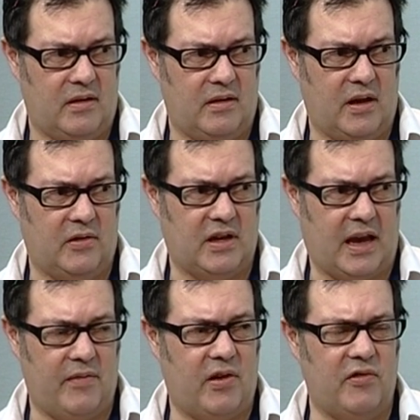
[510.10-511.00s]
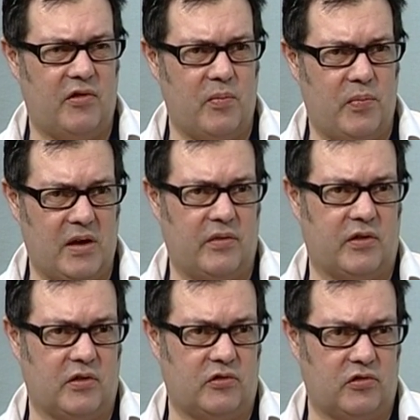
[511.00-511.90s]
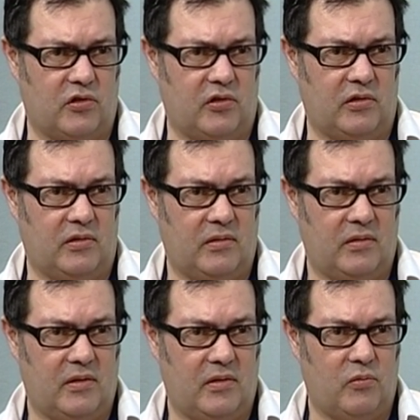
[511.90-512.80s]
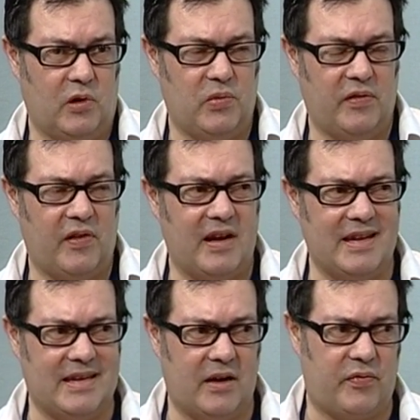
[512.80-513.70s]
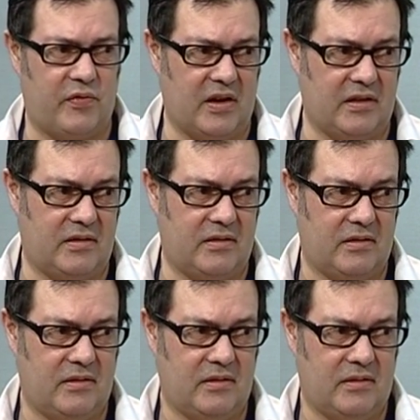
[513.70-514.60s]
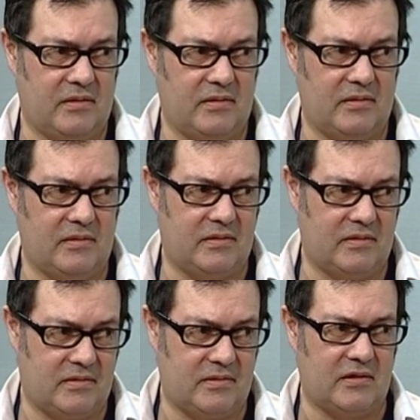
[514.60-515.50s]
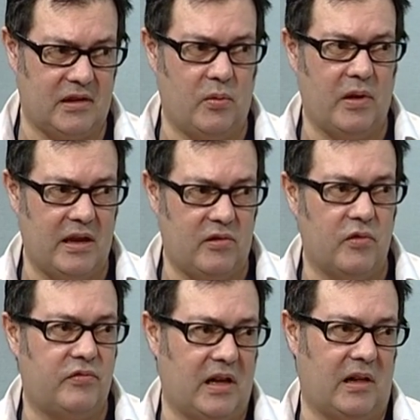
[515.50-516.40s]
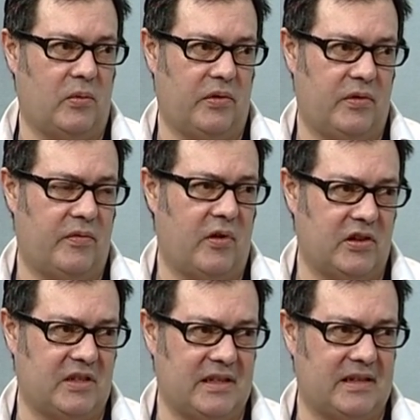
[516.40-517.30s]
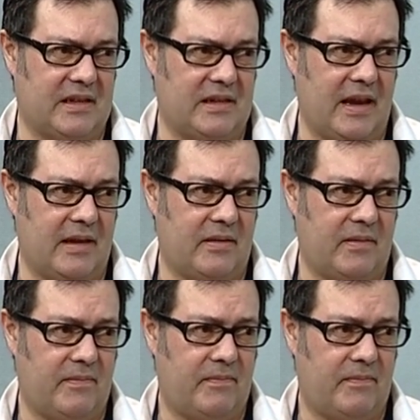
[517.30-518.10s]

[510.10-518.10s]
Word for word: Now, to have it under a bit of control would be very different to the way you've dealt with your voices to date.